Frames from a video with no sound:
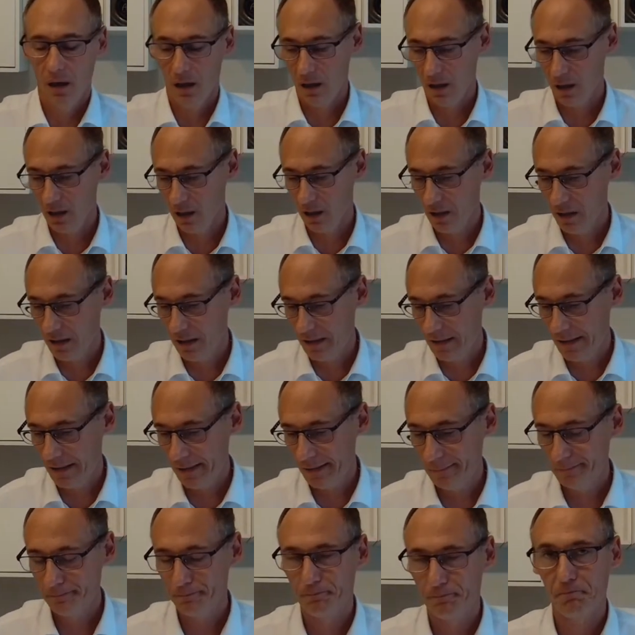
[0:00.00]

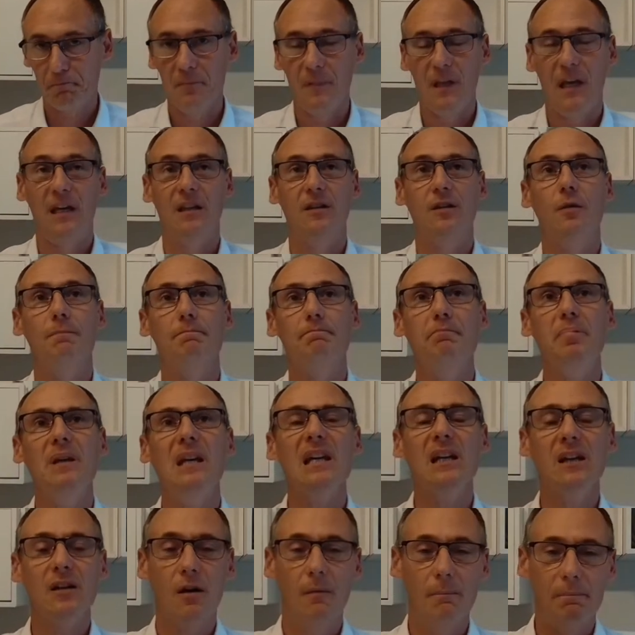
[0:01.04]
and a
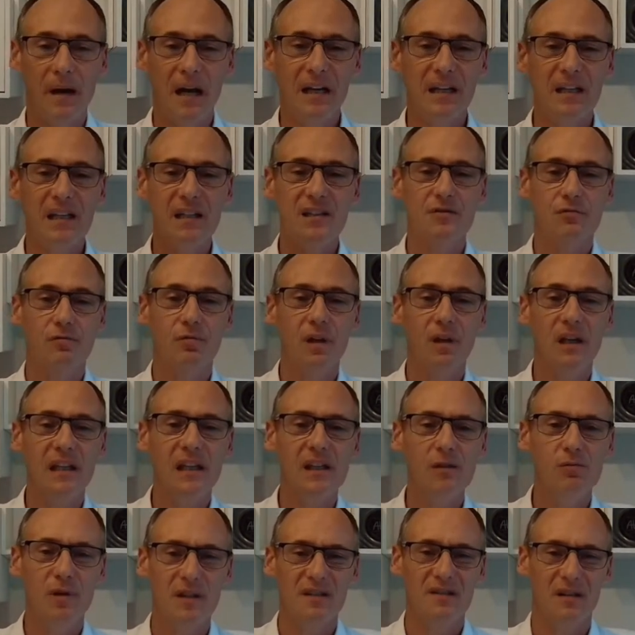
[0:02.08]
big company is
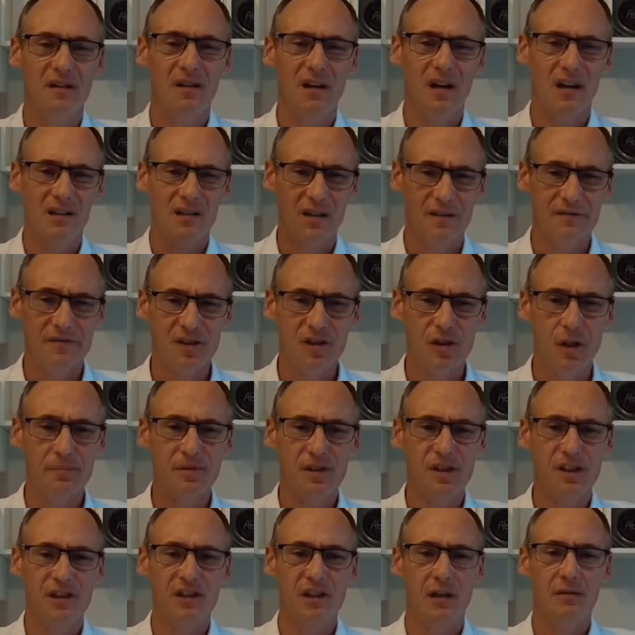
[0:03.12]
really with a lot of
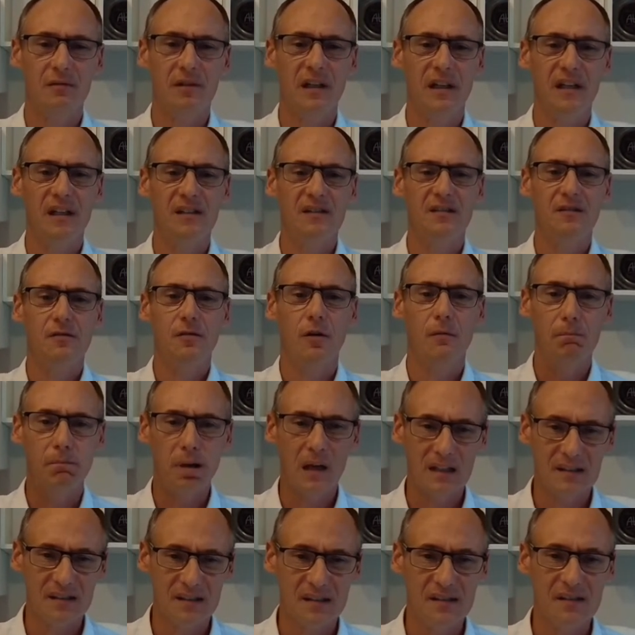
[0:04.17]
subsidiaries,
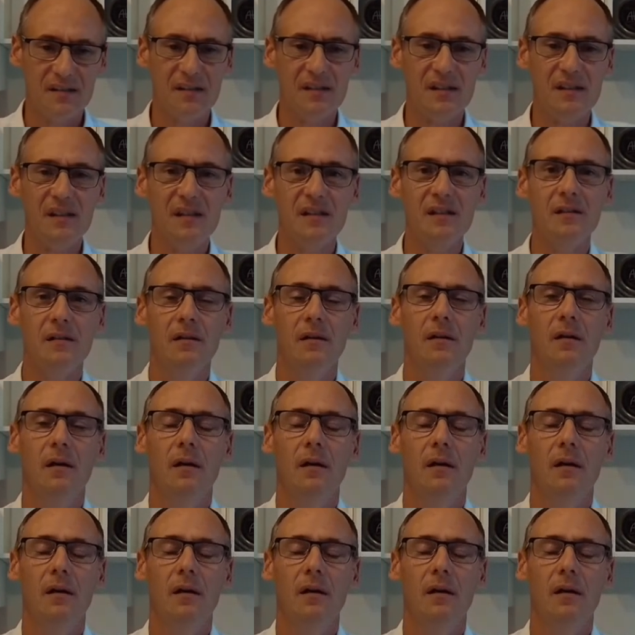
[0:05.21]
complexity,